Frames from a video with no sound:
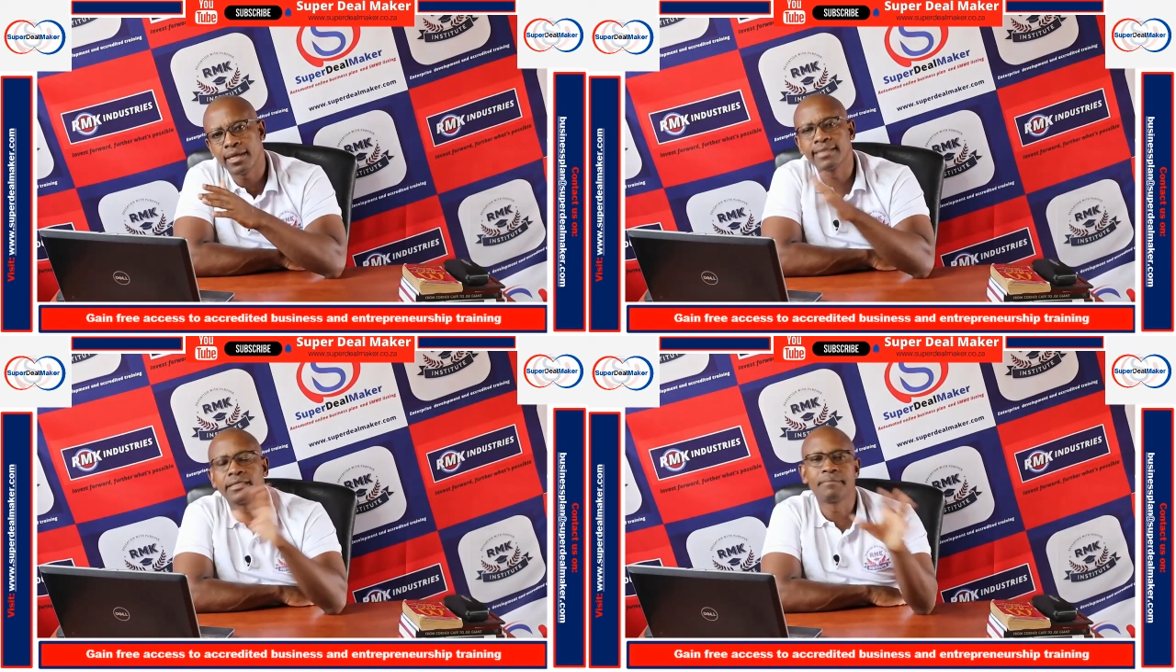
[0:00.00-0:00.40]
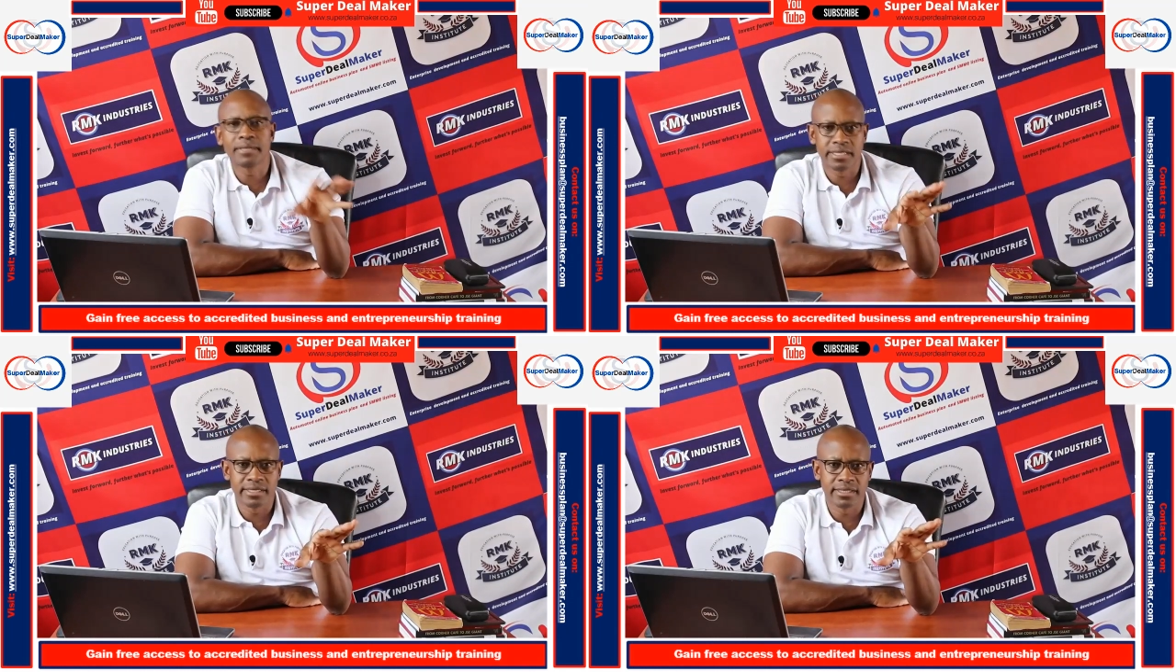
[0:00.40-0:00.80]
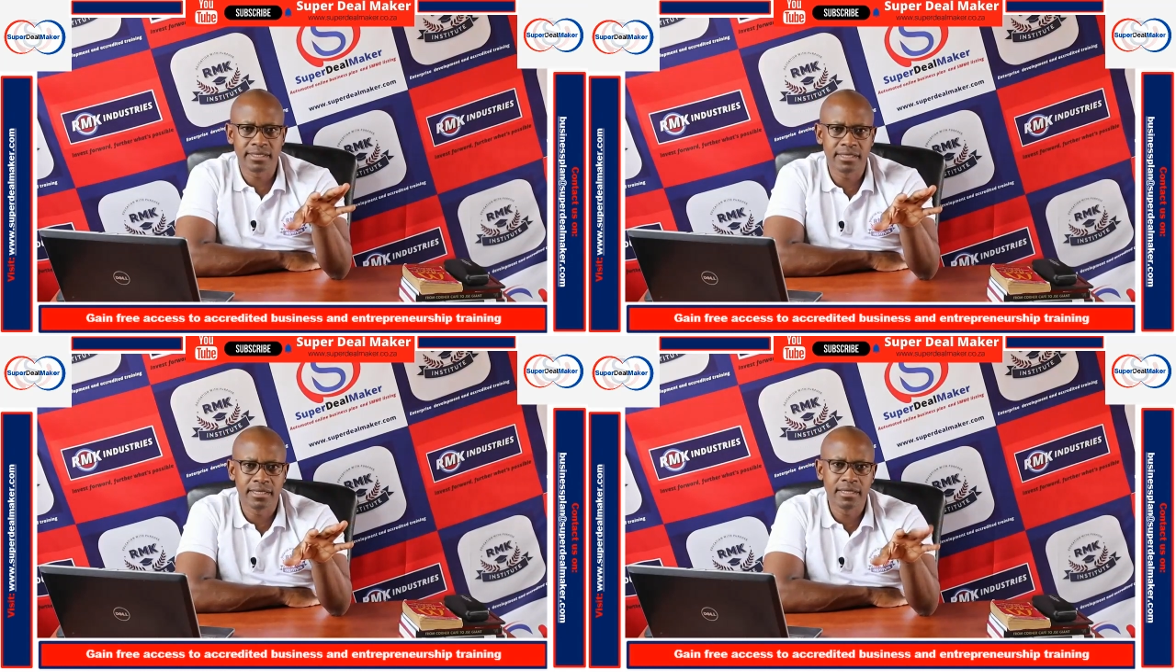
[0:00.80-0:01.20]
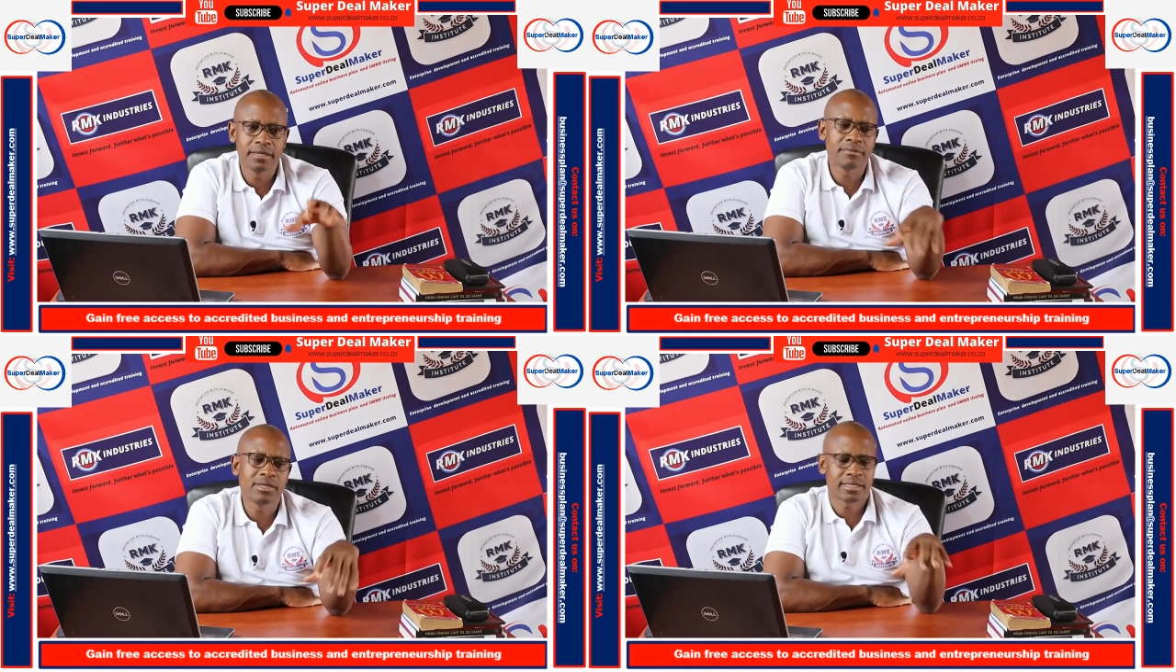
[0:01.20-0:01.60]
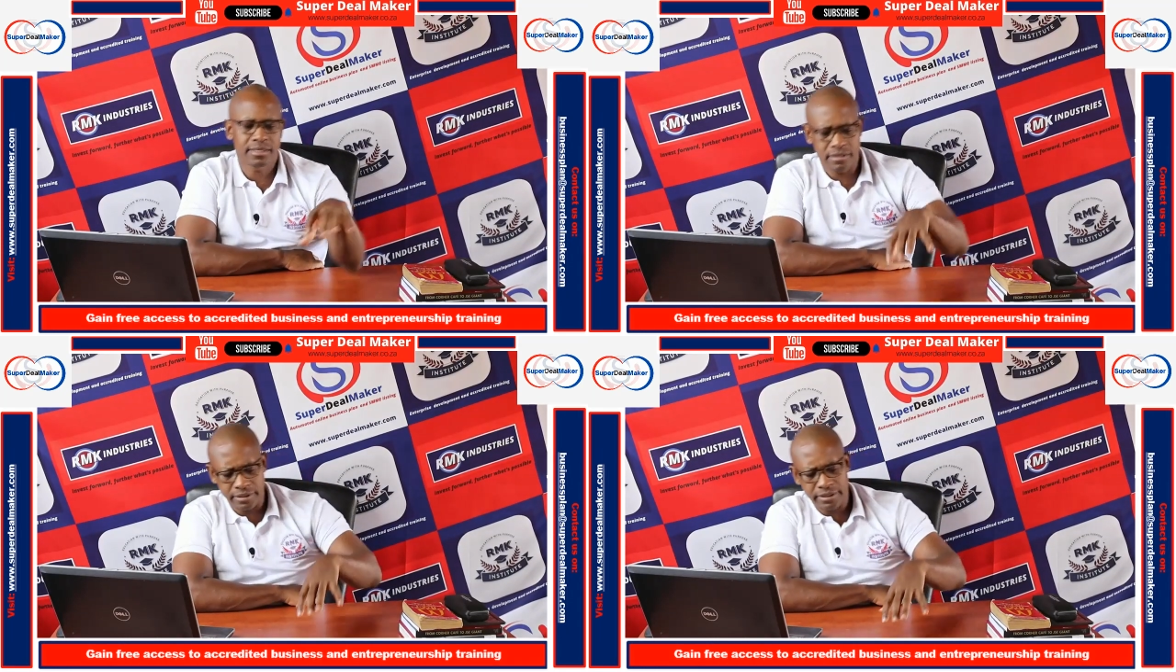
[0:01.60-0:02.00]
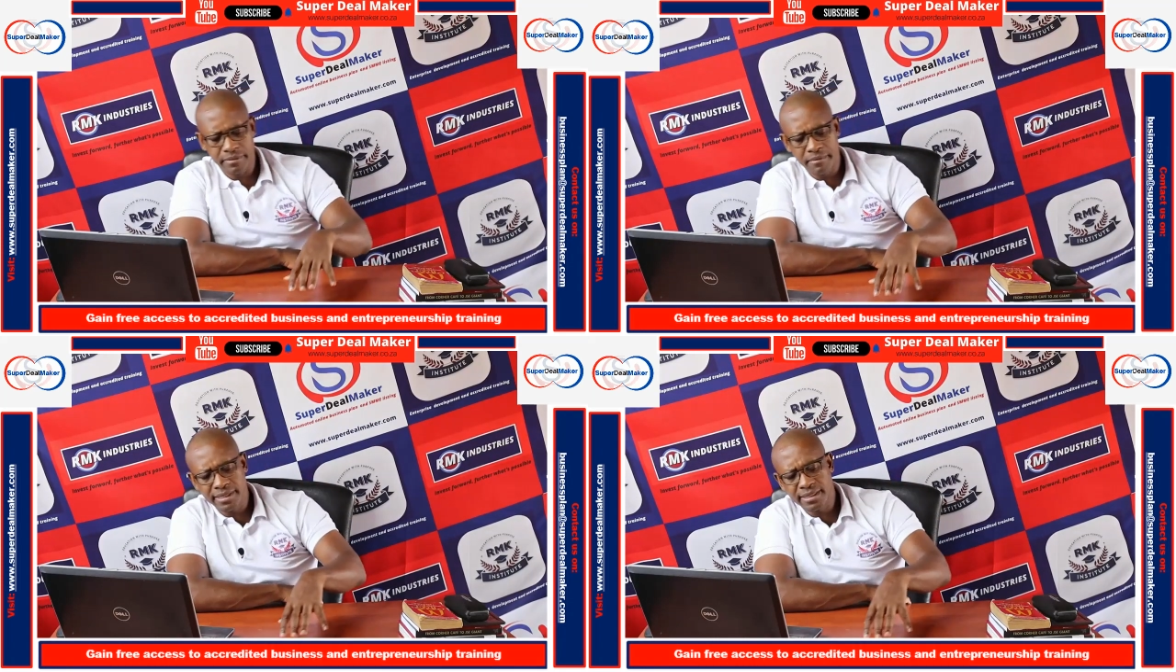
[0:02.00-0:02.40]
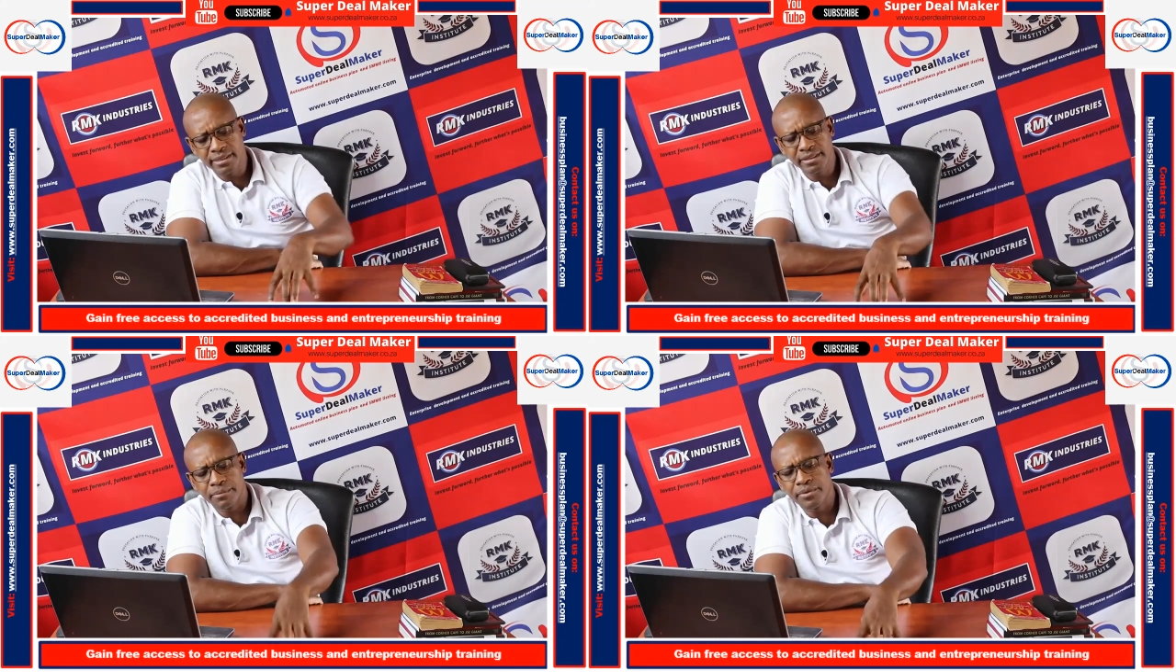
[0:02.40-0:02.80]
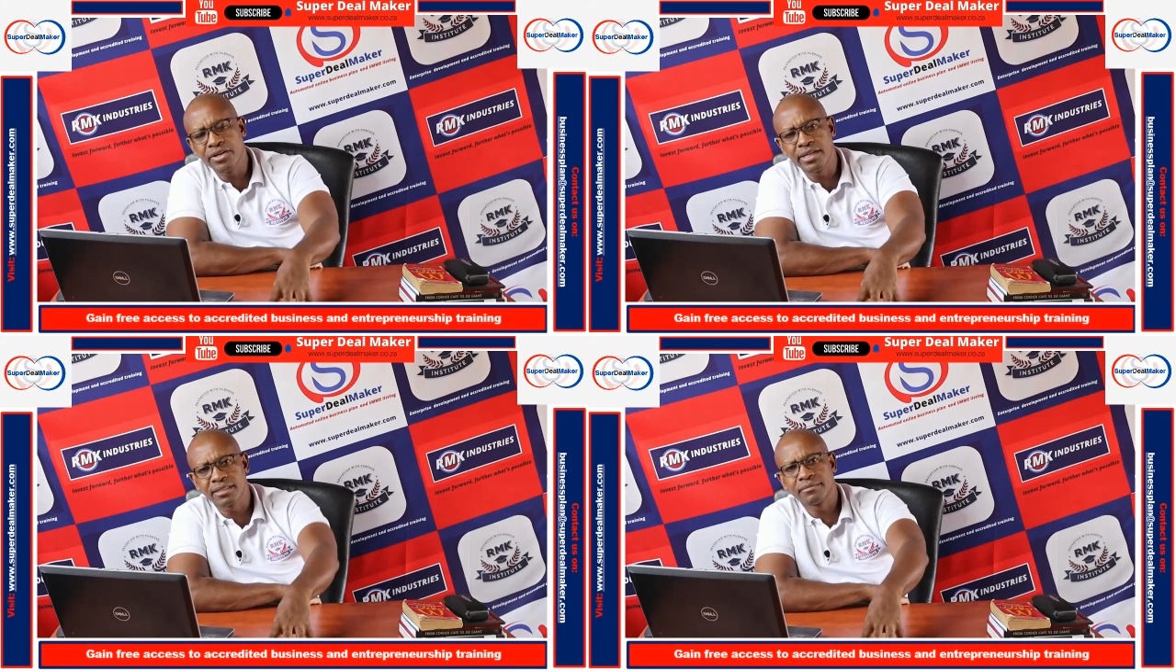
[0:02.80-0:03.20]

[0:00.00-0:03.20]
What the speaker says: as a business. But remember, as an entrepreneur,